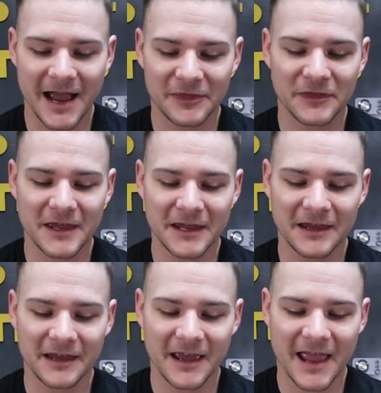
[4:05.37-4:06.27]
I
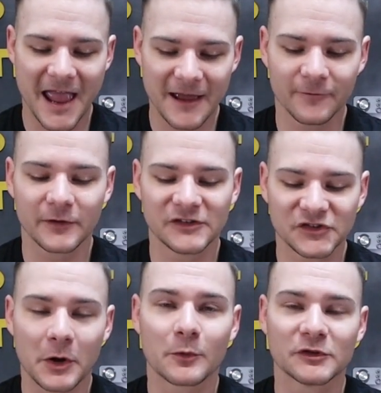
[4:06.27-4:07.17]
think every
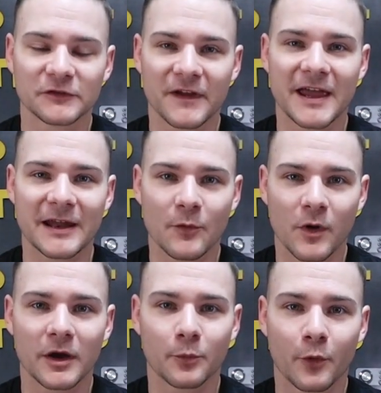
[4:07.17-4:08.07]
Star Wars fan at
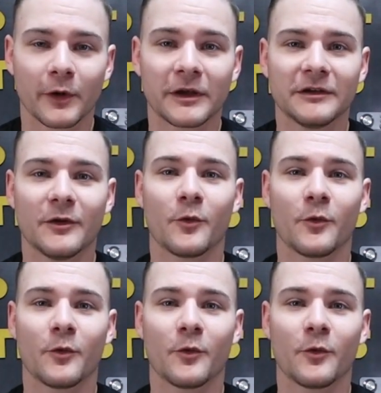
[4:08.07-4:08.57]
one point